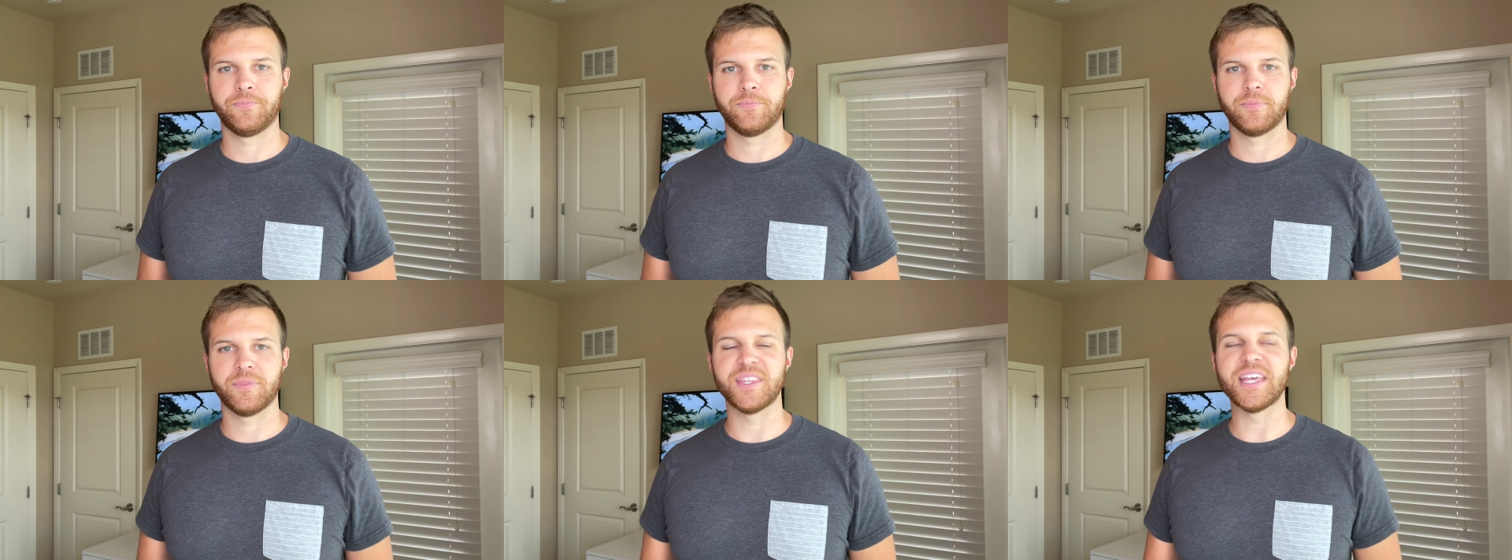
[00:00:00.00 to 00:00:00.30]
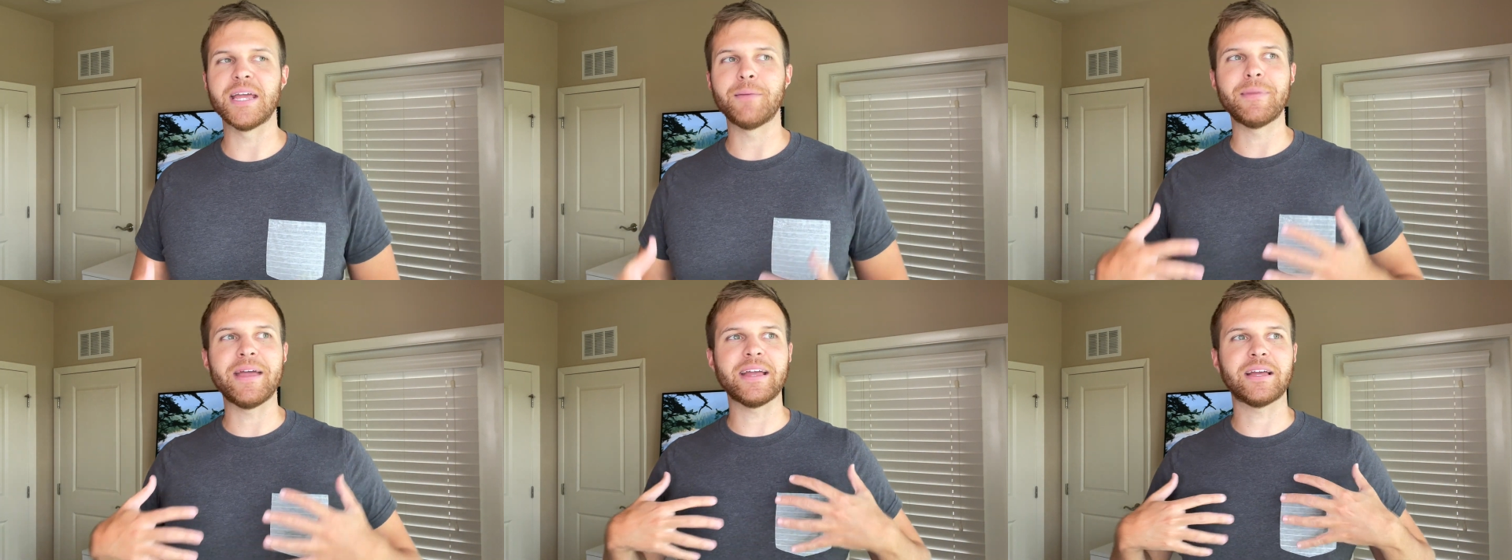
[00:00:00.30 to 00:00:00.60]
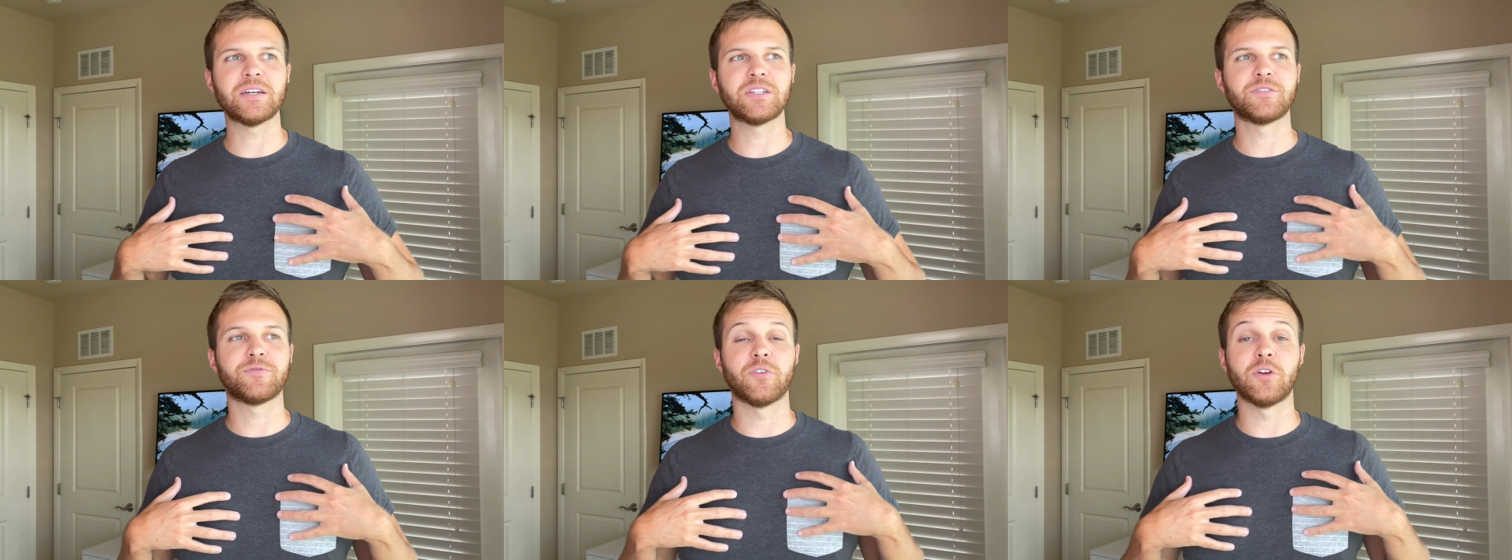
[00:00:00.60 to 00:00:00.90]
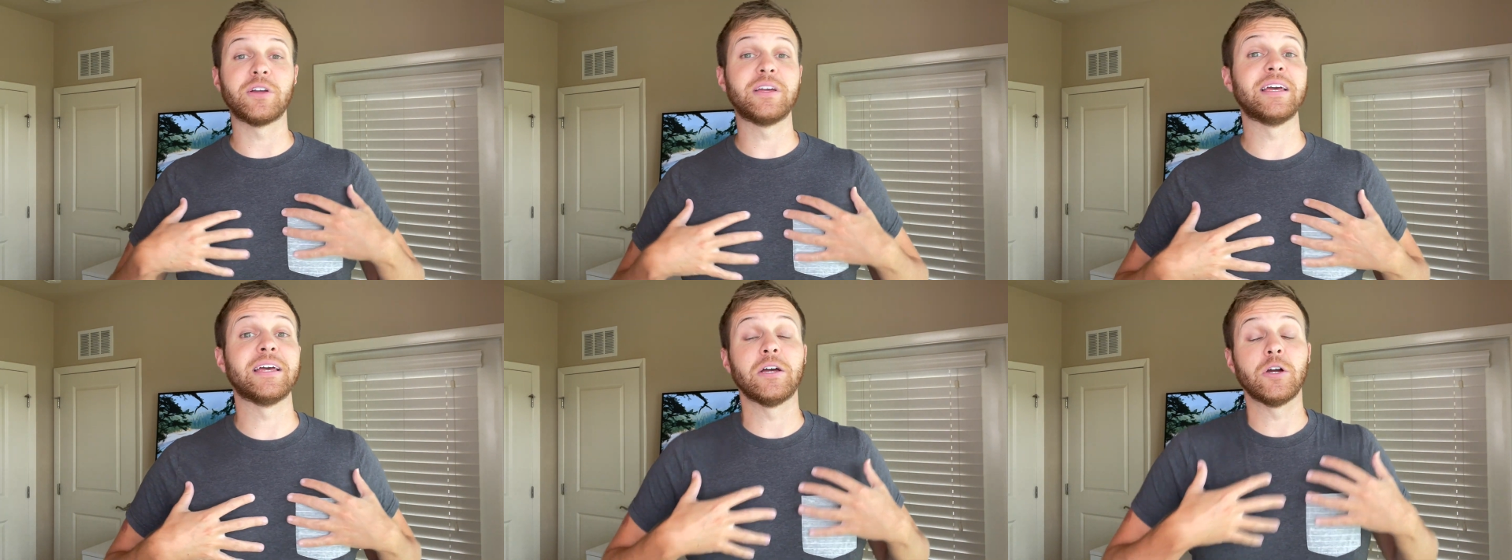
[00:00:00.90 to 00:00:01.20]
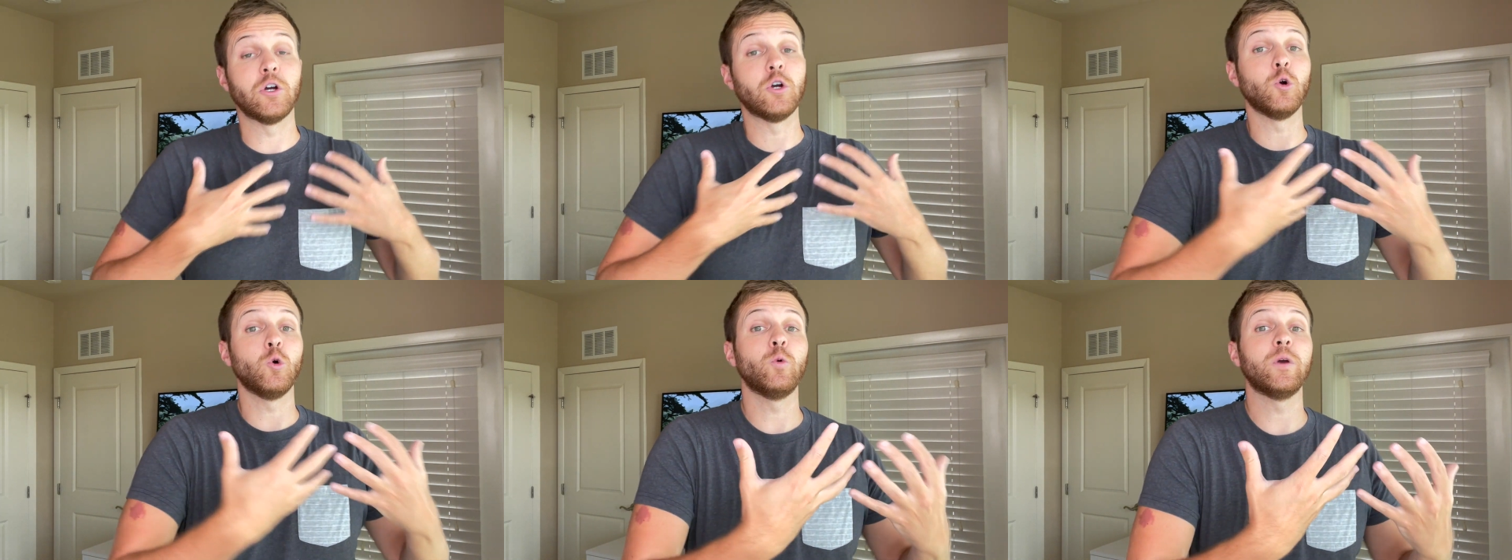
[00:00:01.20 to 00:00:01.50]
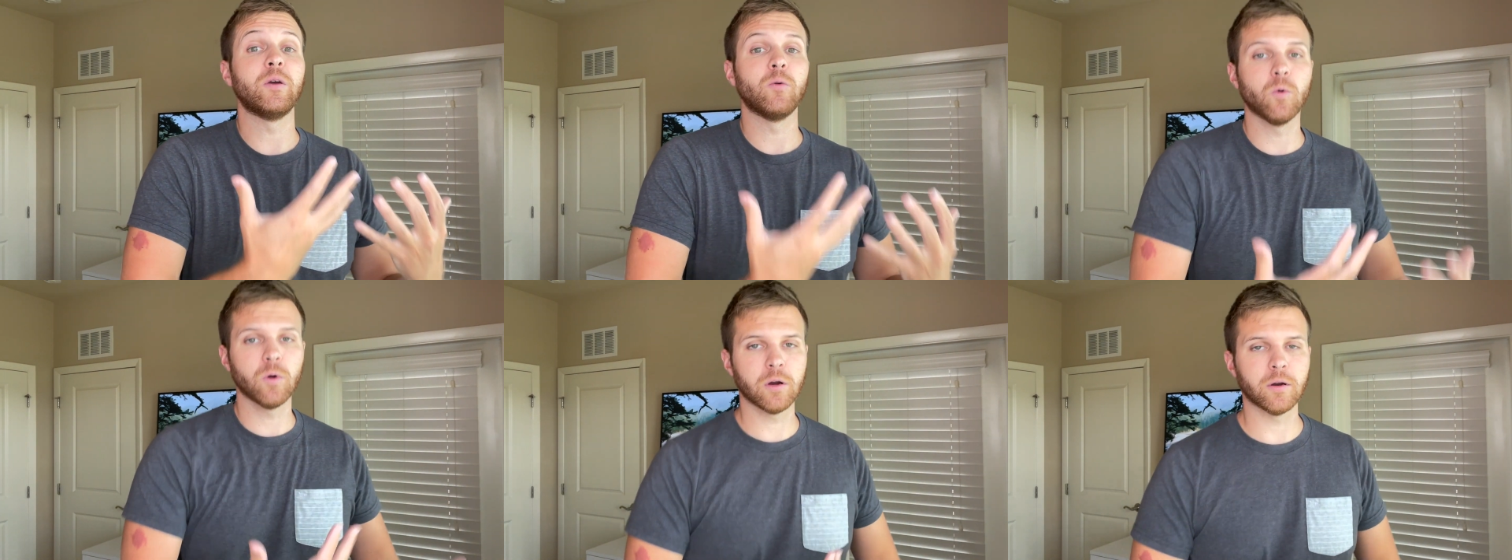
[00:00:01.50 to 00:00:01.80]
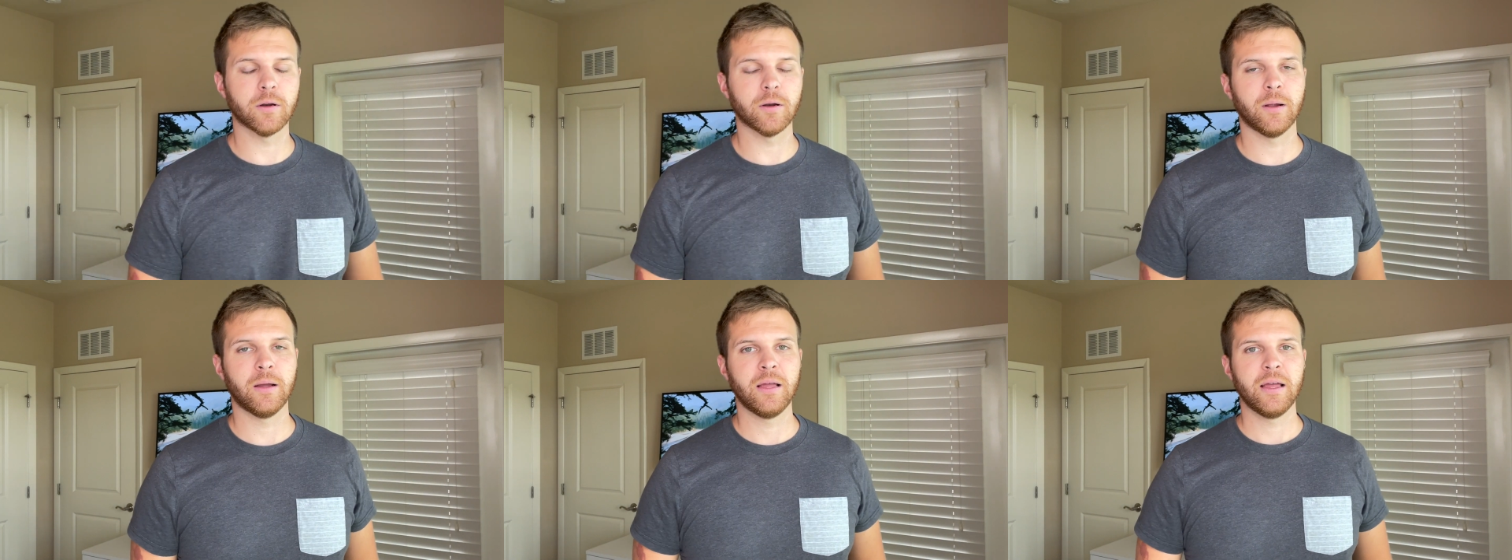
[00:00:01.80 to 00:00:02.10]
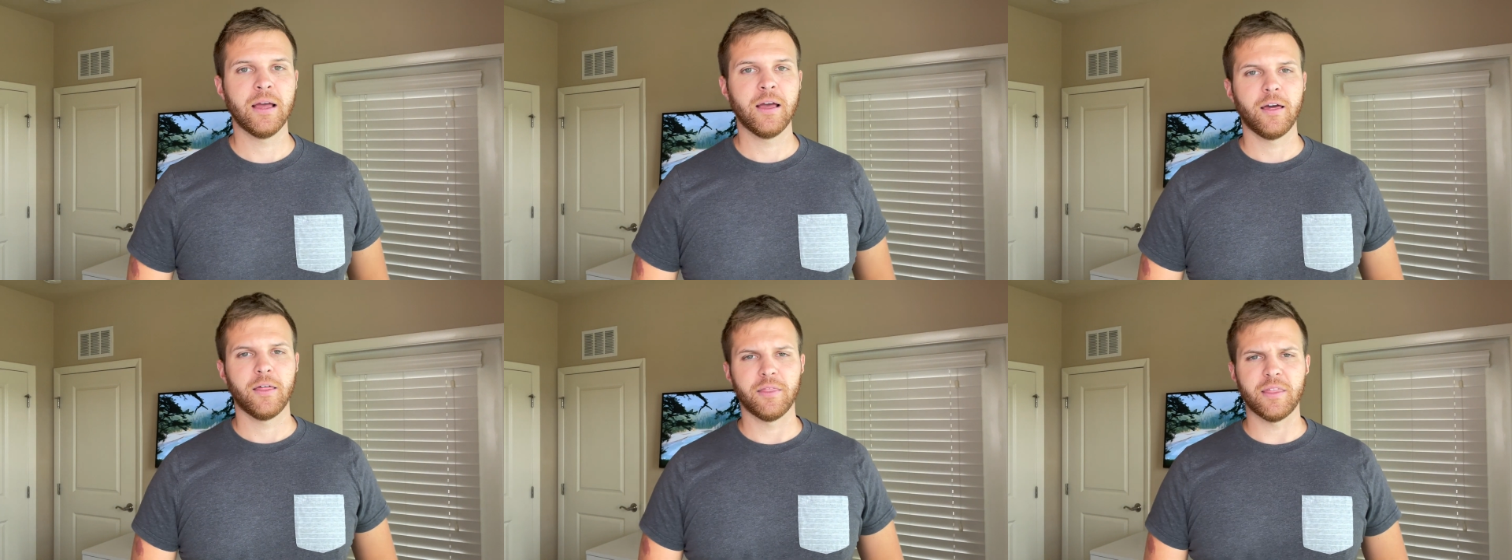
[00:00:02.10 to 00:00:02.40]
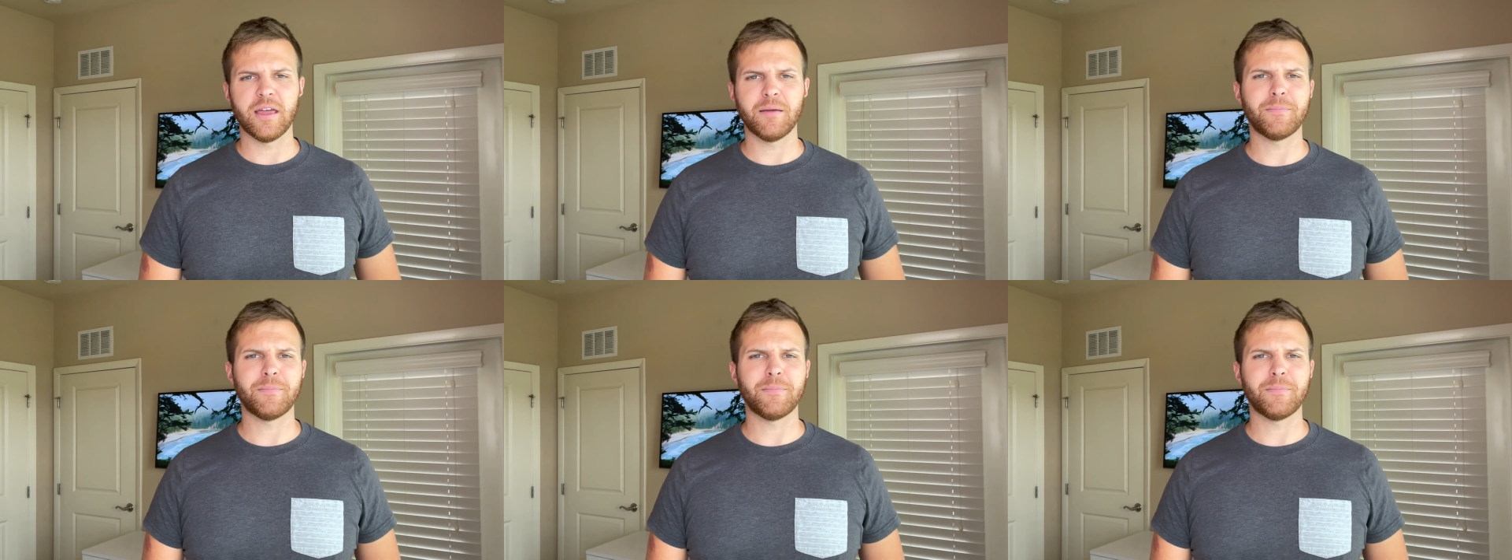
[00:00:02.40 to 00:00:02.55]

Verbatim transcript: They make us forget who we were. They